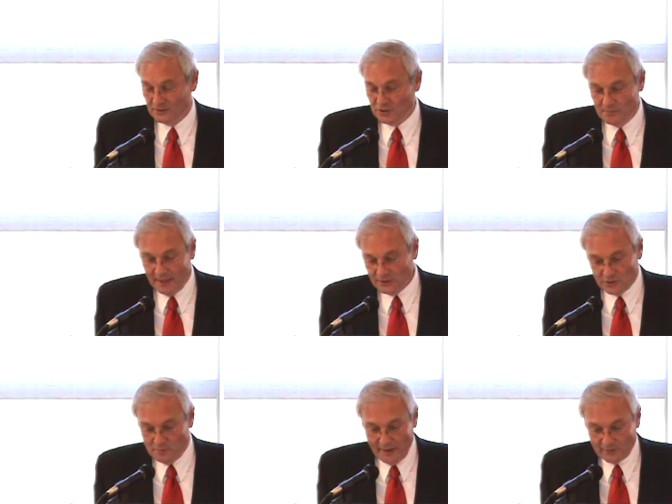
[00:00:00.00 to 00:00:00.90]
She
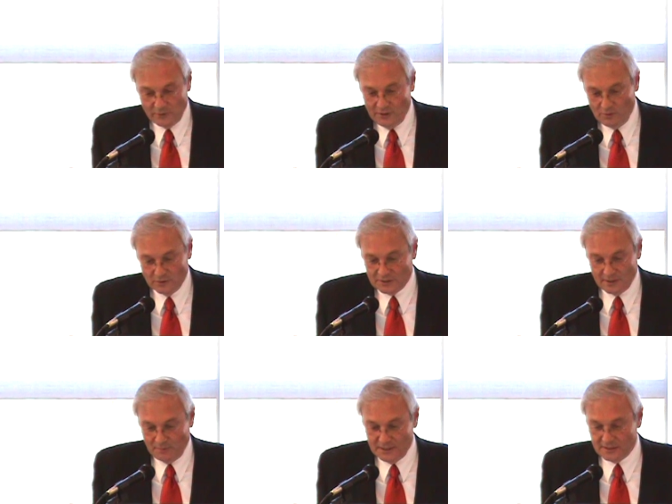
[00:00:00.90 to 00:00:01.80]
met you back when you were
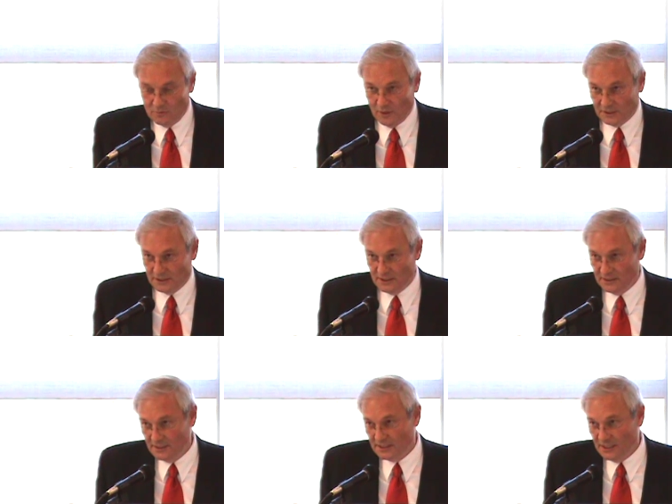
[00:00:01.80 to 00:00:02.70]
someplace in
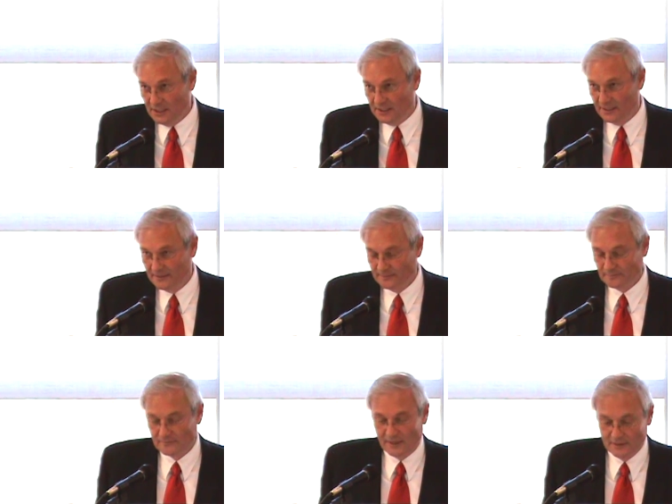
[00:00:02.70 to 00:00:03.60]
Washington, D.C.
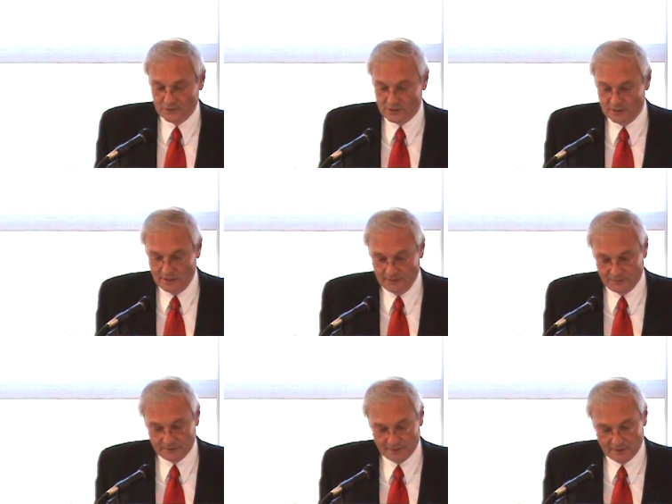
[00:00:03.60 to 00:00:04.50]
And sure
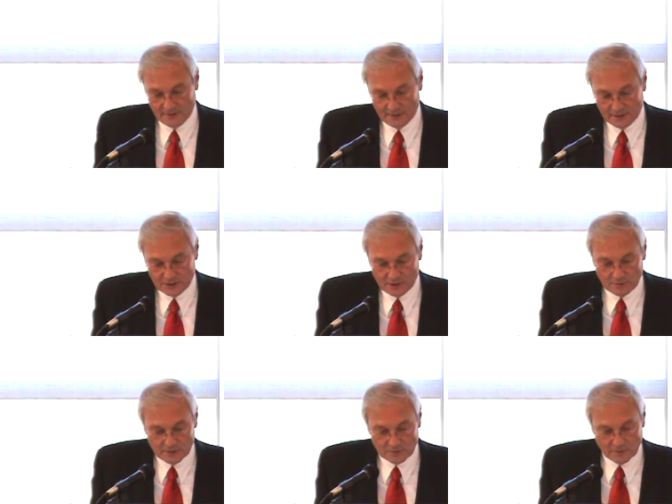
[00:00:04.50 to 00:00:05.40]
enough,
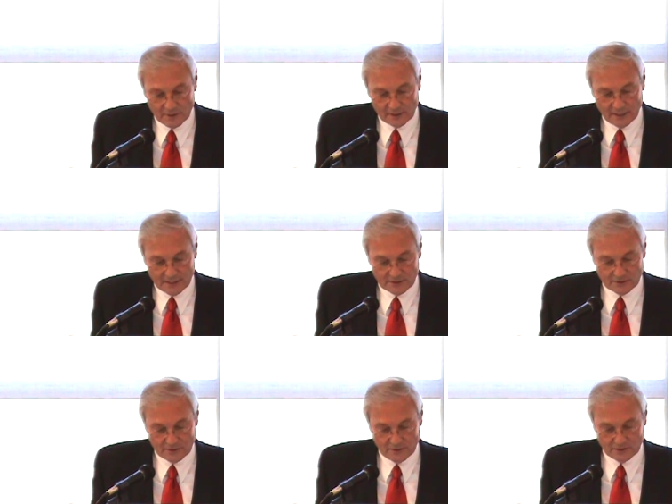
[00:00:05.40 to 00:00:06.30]
she was one of the
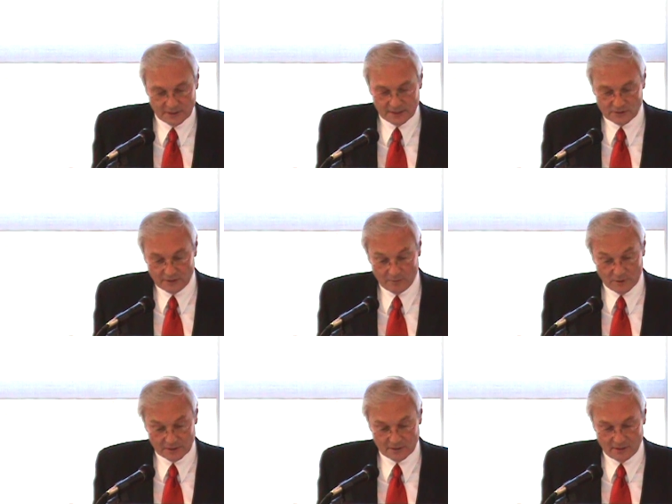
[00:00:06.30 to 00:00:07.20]
classes. In those days, her
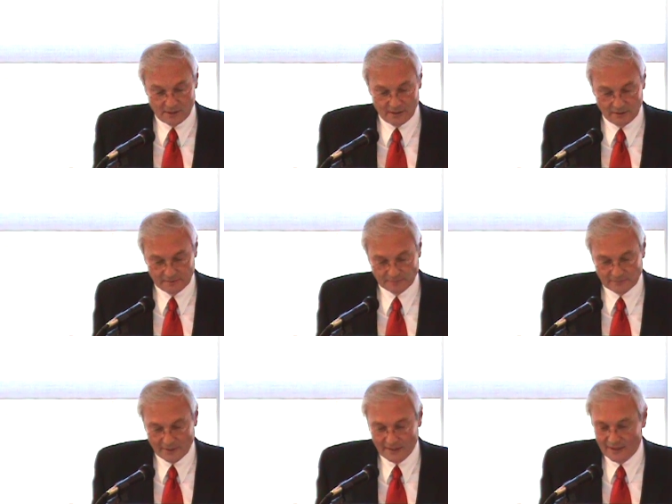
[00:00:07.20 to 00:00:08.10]
name wasn't Hall.
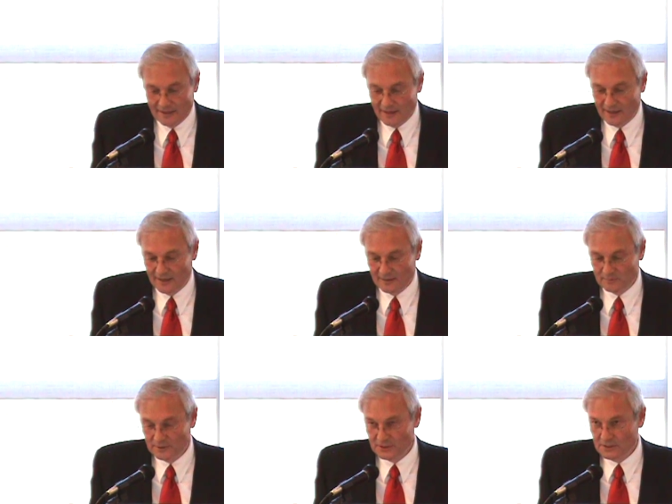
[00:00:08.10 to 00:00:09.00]

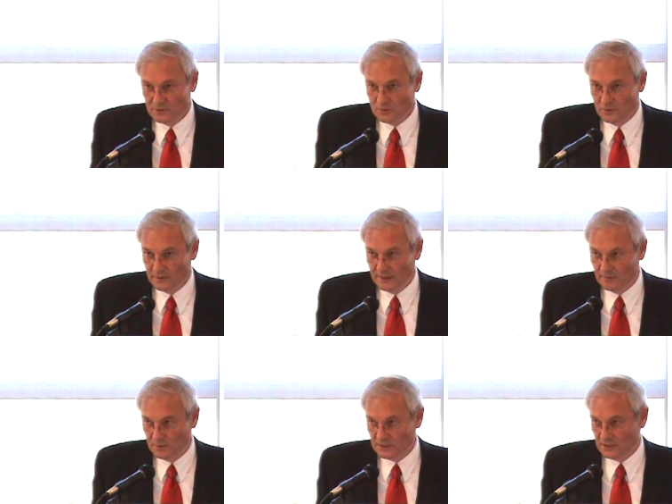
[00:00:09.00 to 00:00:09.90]
Um, but she was in one of
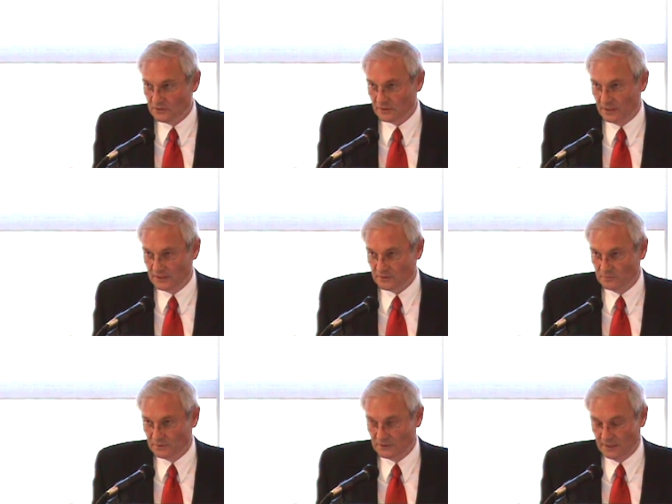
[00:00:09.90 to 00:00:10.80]
the uh, presidential
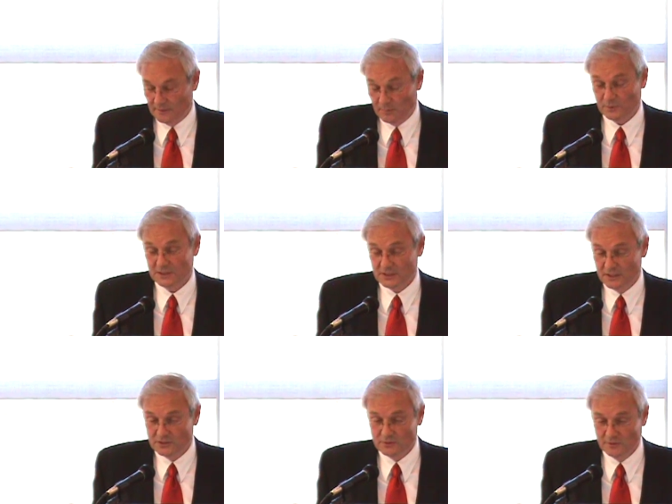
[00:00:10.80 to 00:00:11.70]
classrooms, uh,
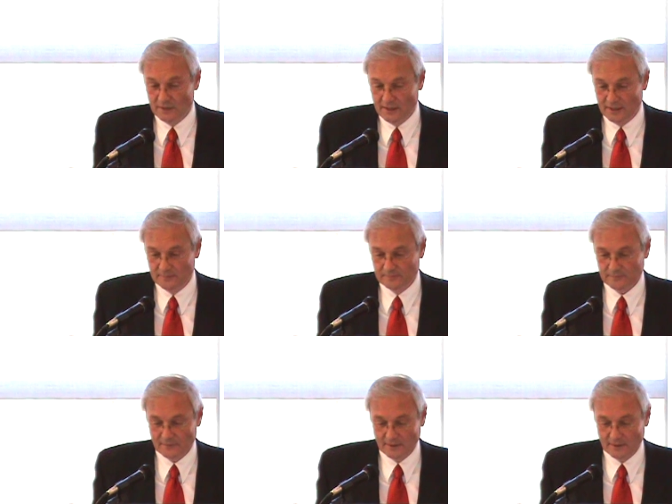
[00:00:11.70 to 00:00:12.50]
presidential um,